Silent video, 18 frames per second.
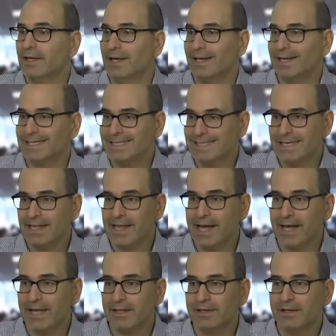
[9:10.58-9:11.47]
and I see
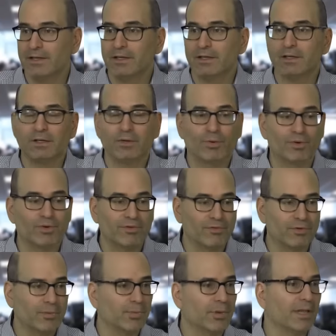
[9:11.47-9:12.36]
that, or
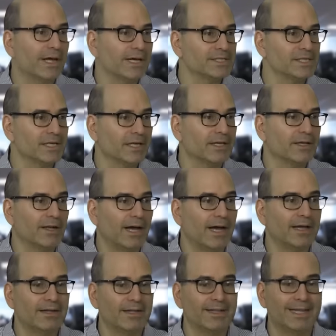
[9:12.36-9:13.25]
they're verbalizing it,
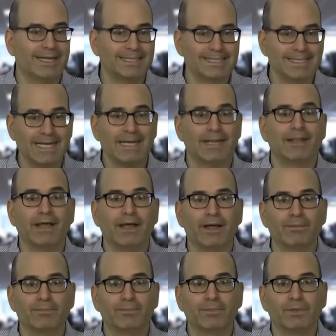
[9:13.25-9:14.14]
I can then say to
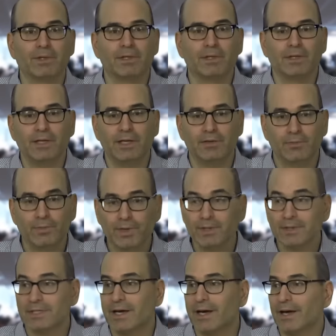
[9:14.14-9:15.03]
them in
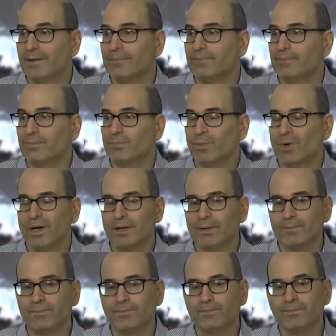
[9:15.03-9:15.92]
real time,
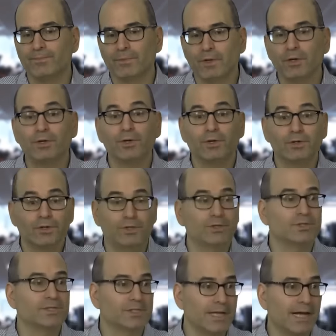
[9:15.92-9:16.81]
well, Good,
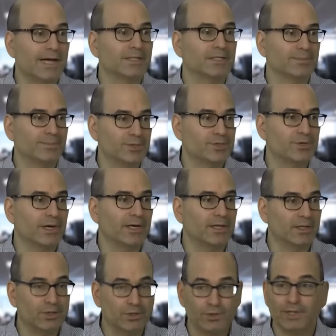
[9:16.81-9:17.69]
good stock to be
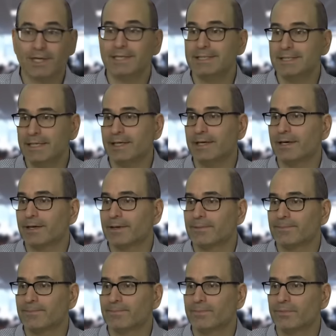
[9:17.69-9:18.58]
trading, good idea,
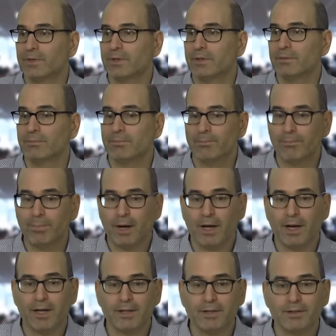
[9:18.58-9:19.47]

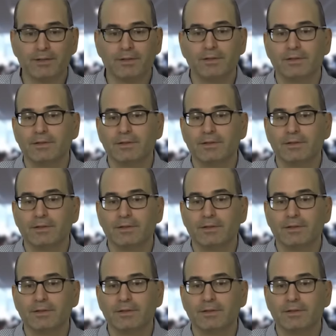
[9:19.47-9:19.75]
but